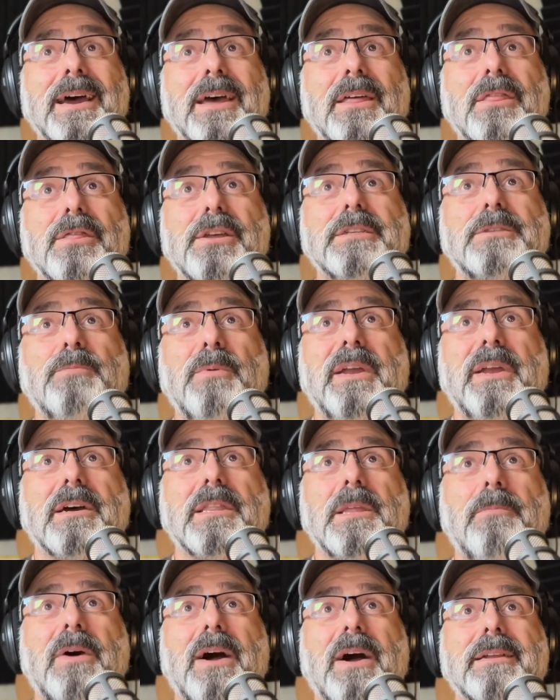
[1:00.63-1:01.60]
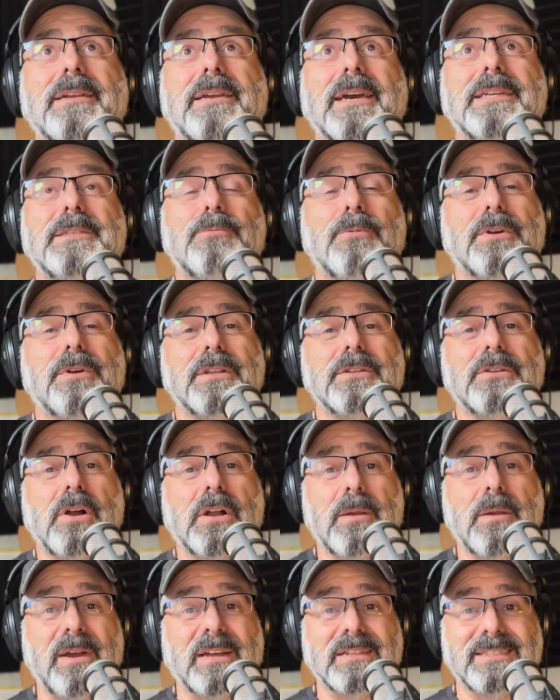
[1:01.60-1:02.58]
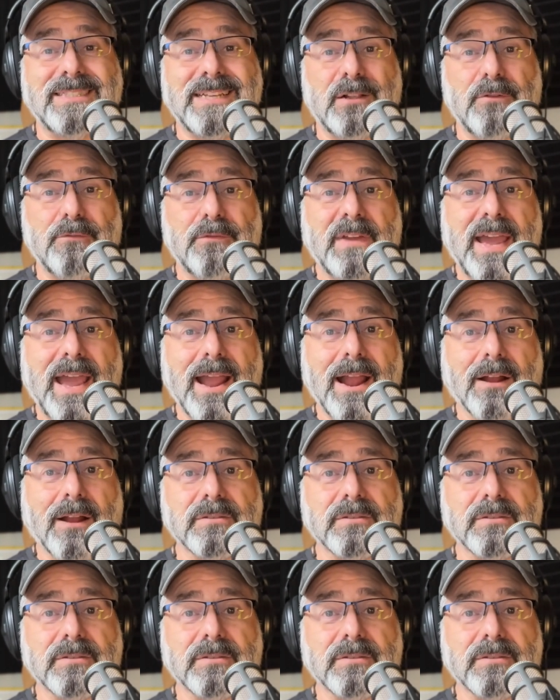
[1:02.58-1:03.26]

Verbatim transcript: This week on the podcast, we're going to talk about self care.